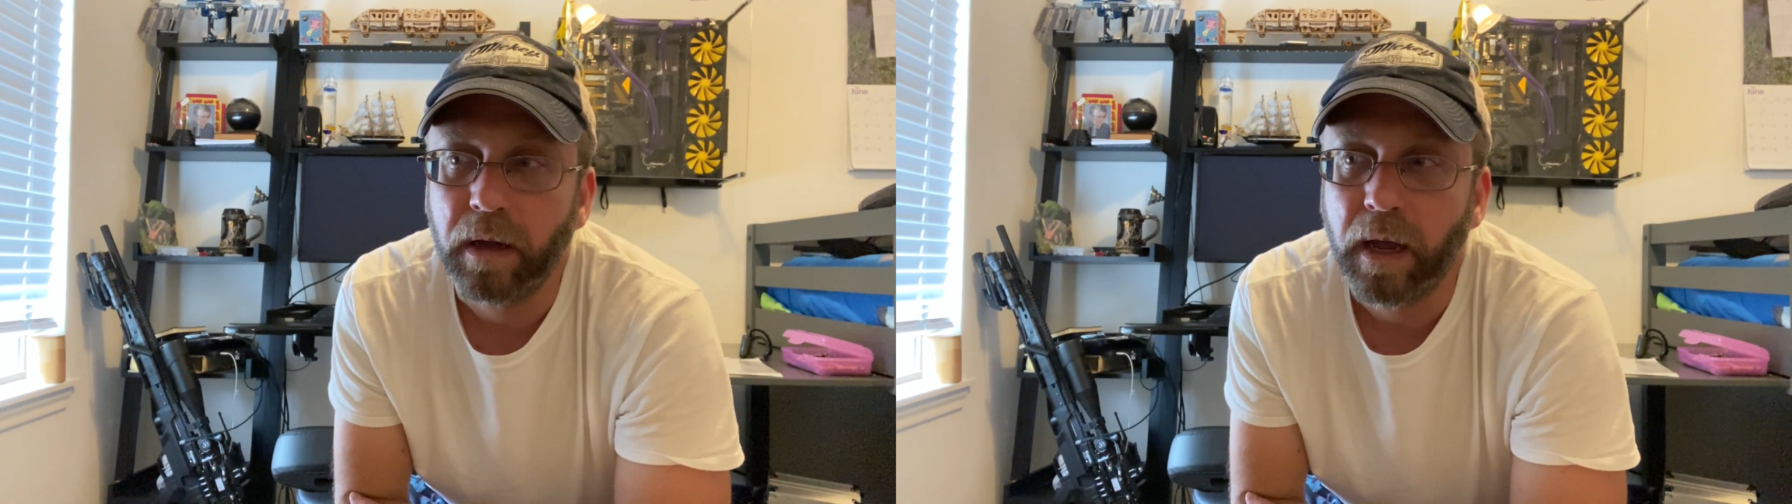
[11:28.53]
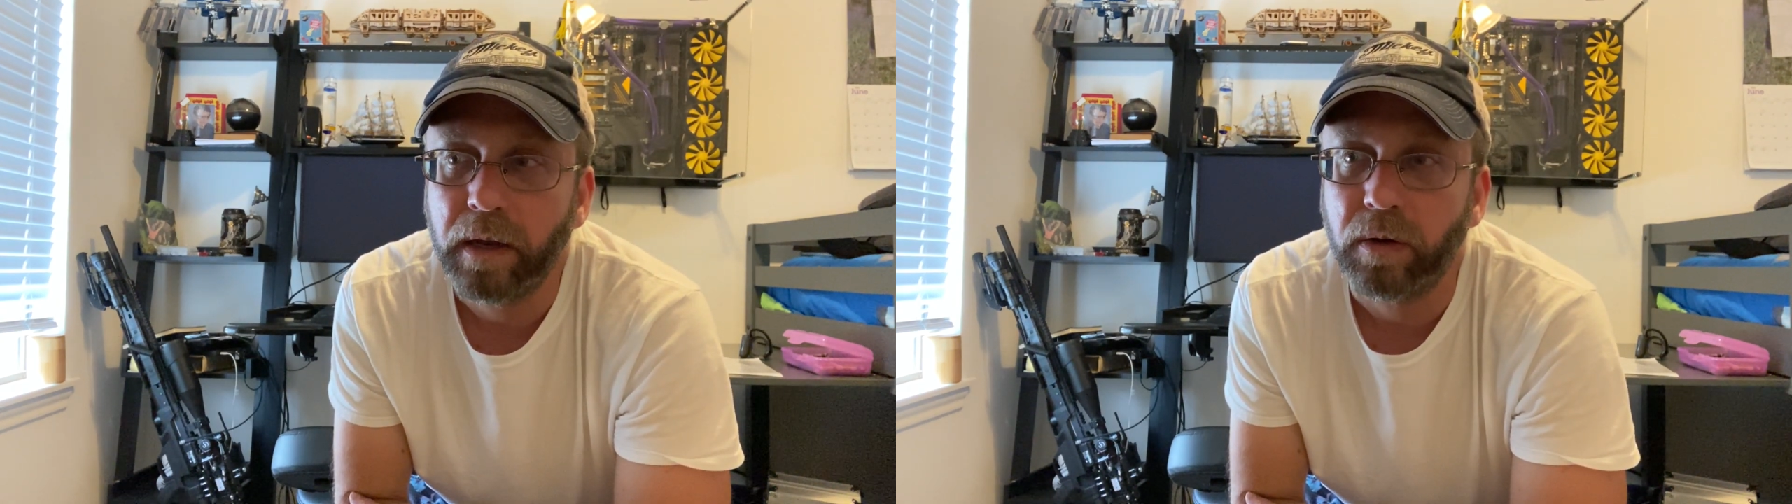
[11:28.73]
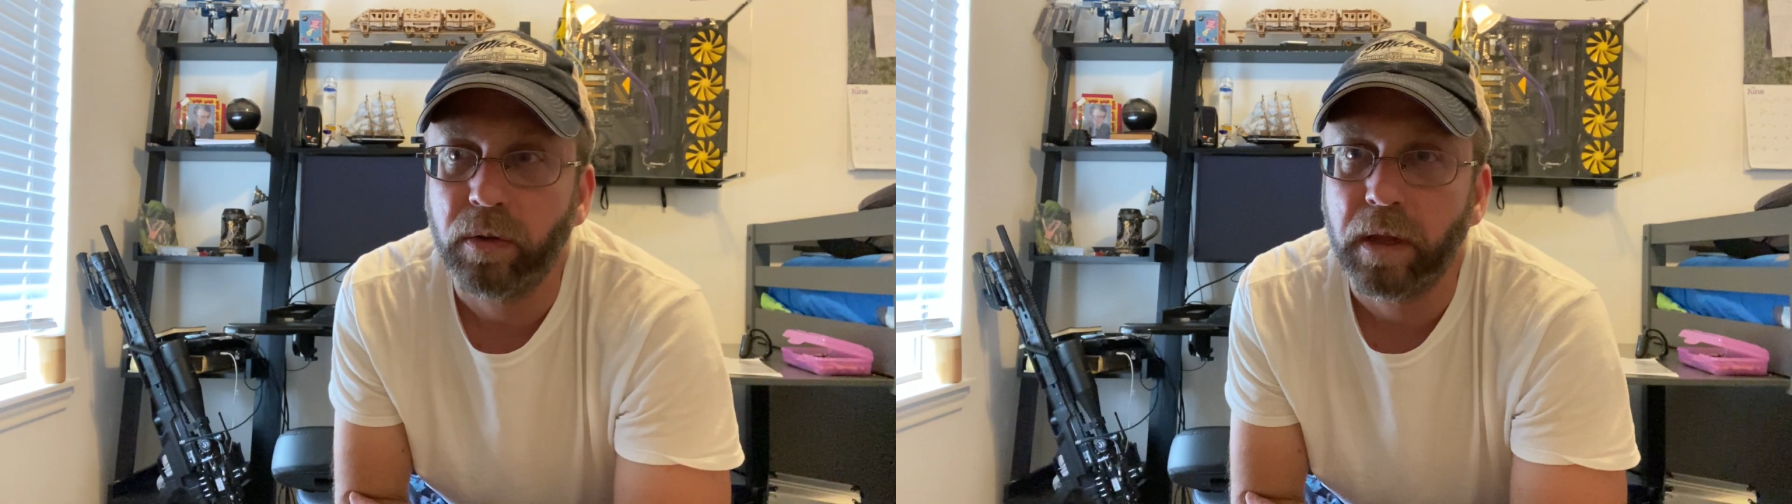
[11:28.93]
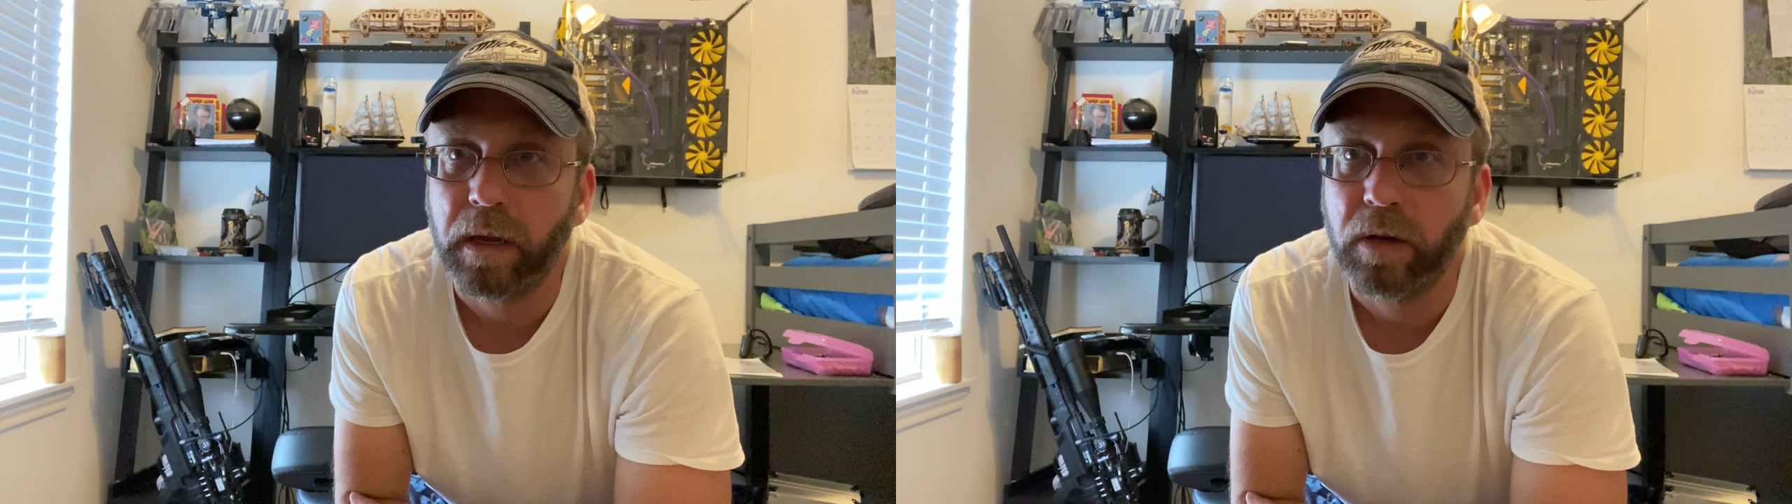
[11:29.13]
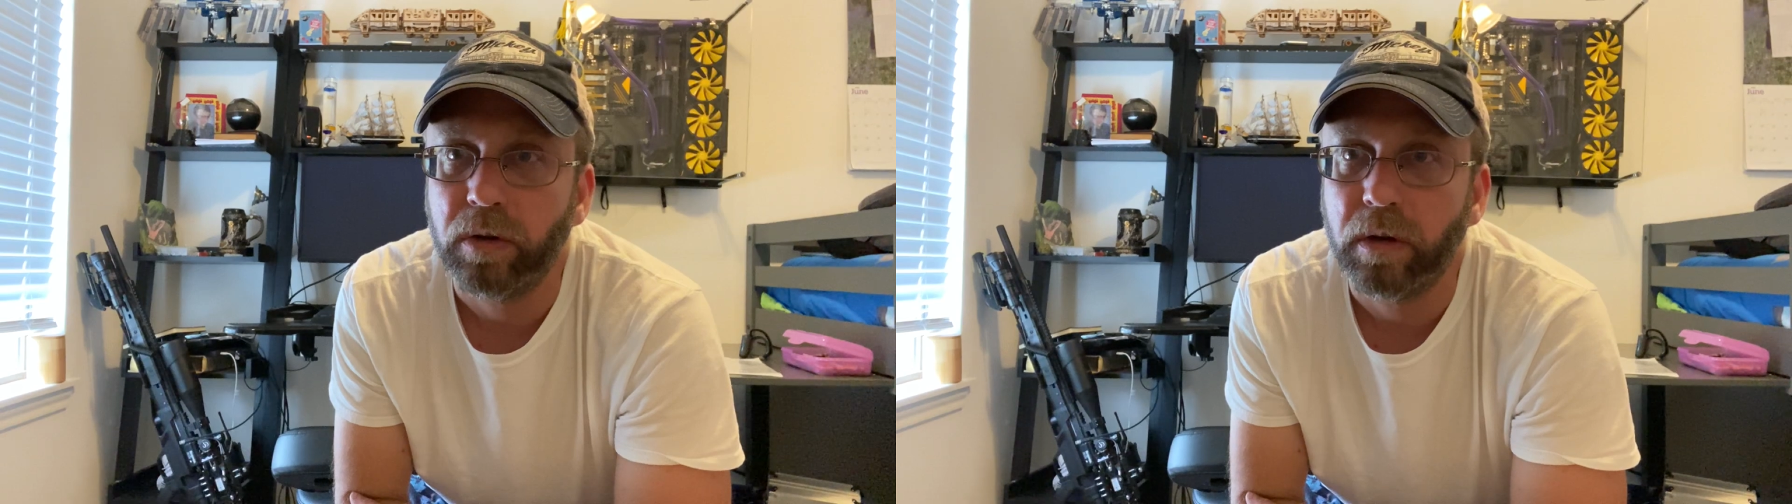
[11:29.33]
I don't think
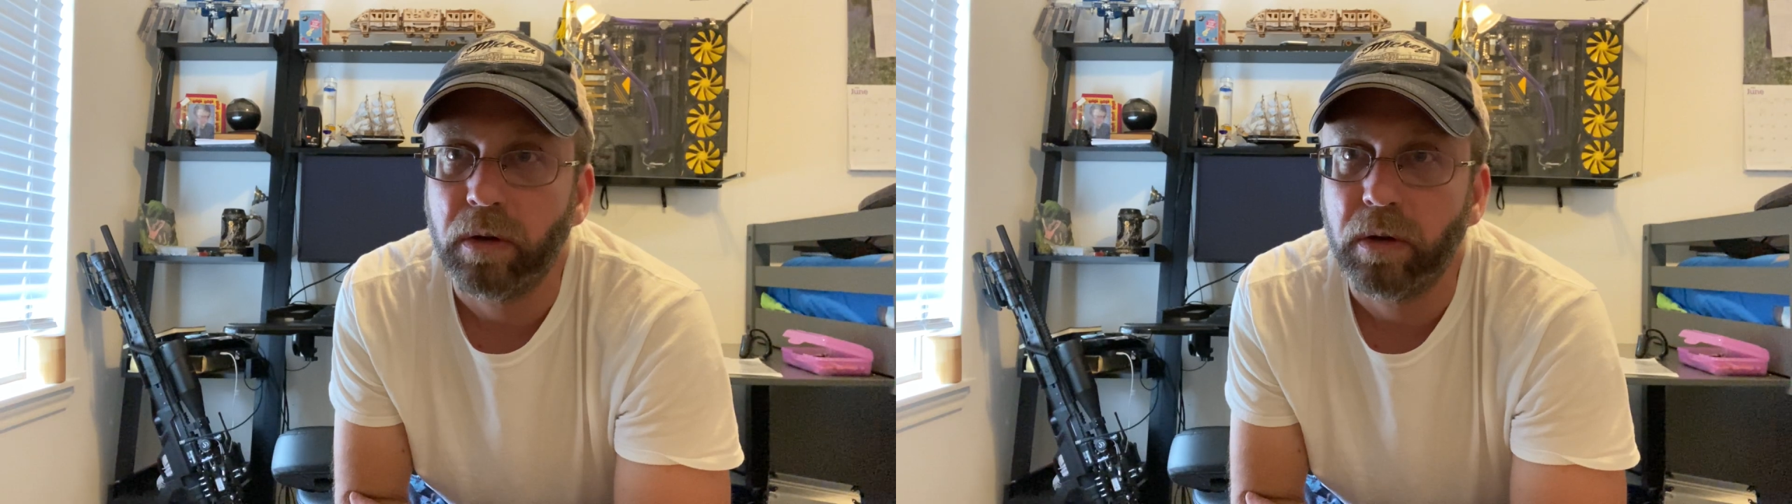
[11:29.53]
he should